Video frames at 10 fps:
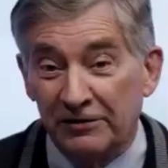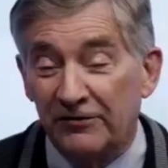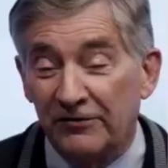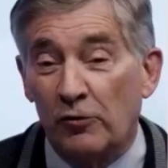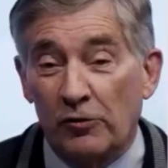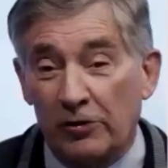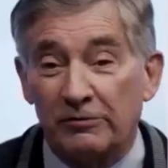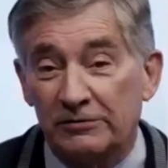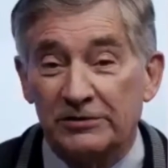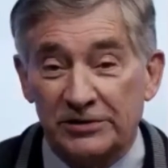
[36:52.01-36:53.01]
for
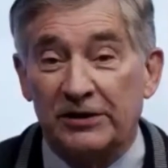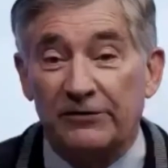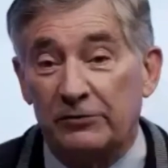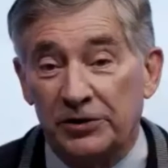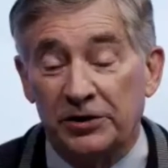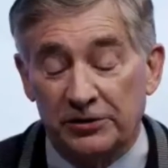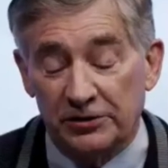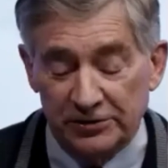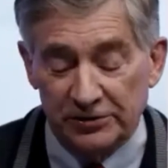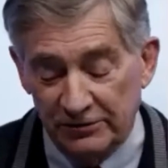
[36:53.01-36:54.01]
several
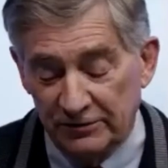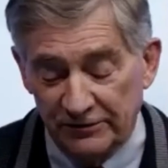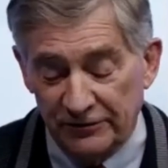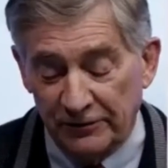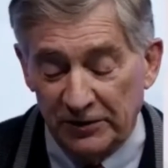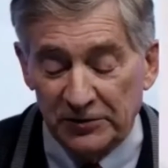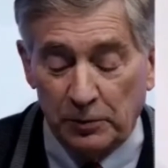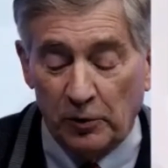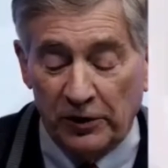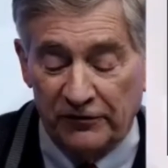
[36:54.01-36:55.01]
years from this
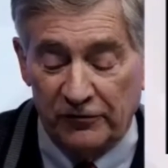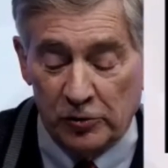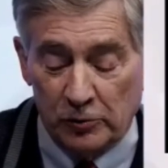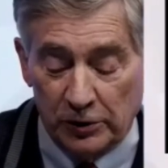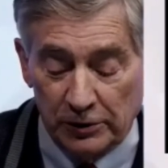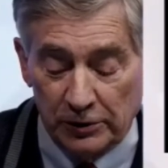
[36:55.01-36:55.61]
point forward.